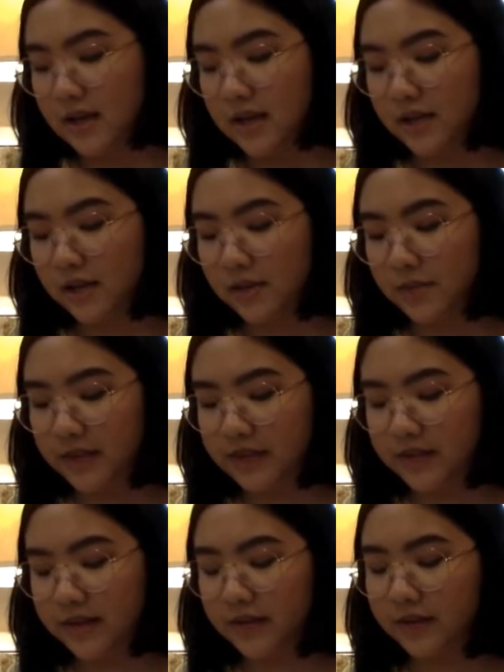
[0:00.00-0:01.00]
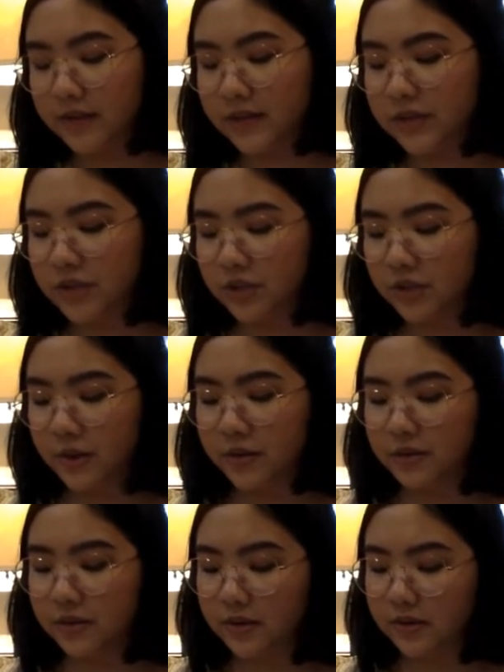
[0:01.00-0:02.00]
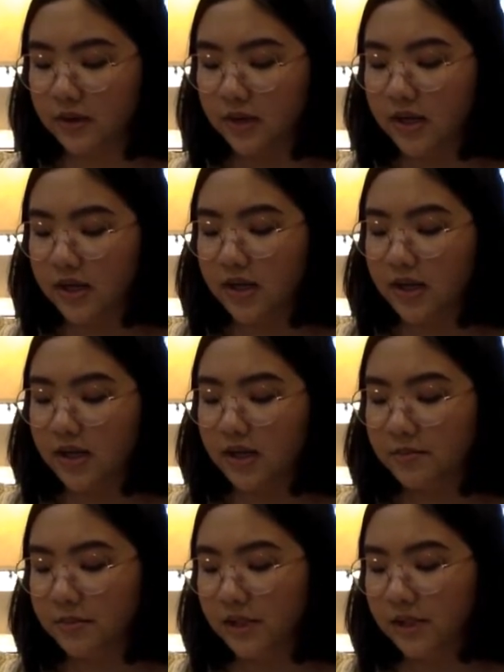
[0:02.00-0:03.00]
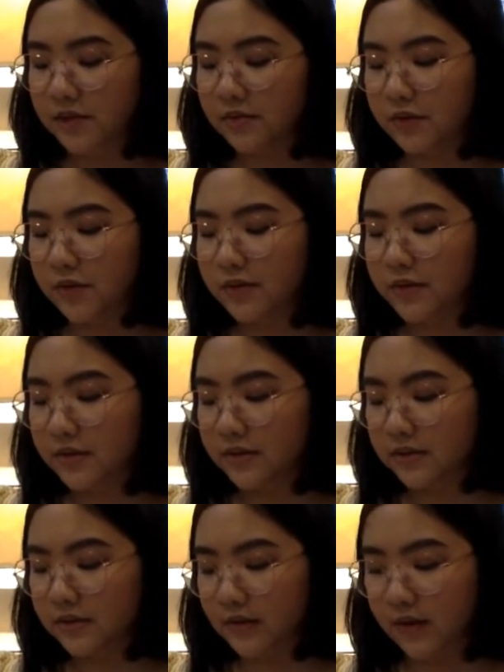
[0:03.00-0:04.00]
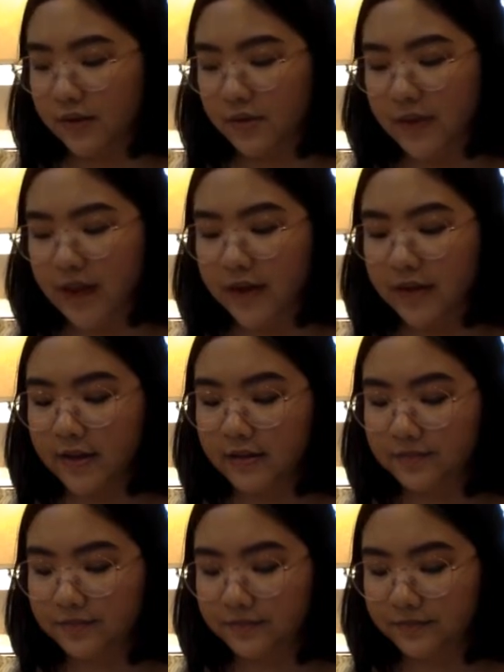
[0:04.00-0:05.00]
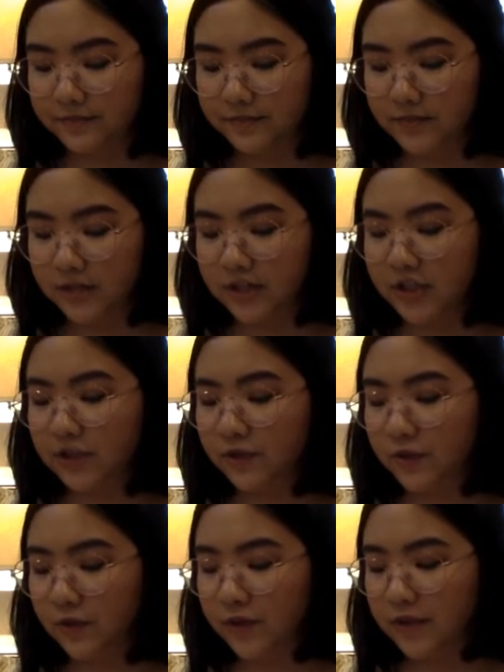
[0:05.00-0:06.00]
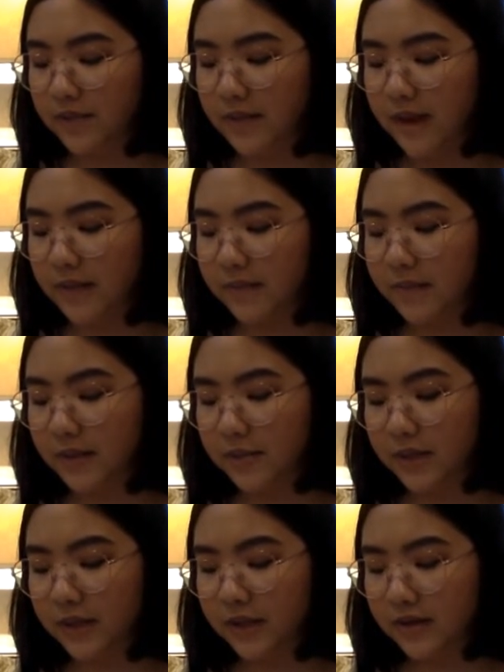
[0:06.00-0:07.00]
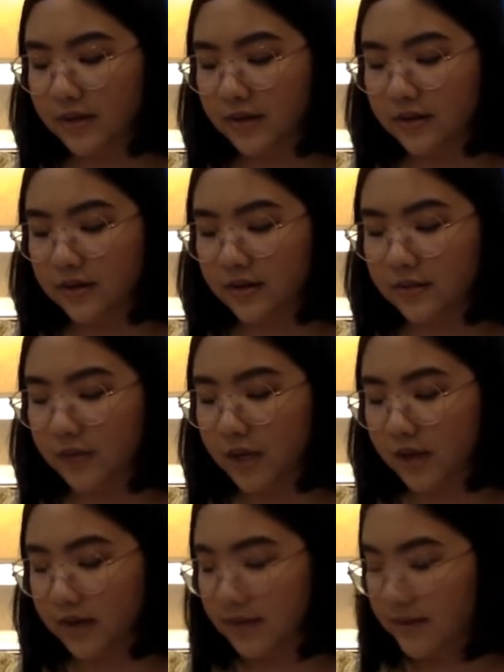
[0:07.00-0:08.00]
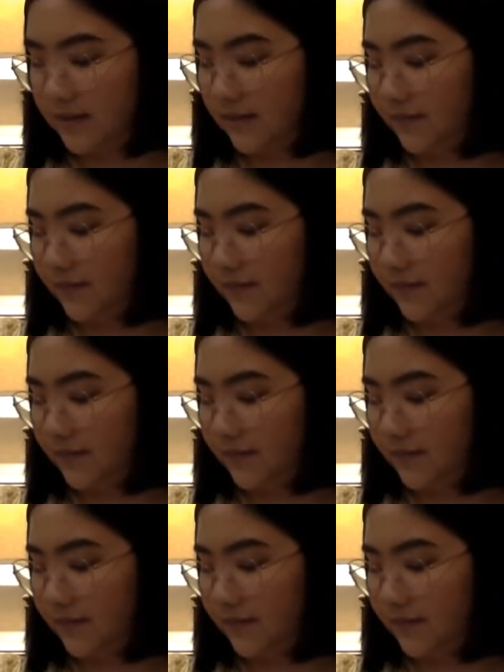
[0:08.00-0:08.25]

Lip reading: In her best lettering, she wrote, Amelia Road, on the path. Then she folded the map and put it onto her box.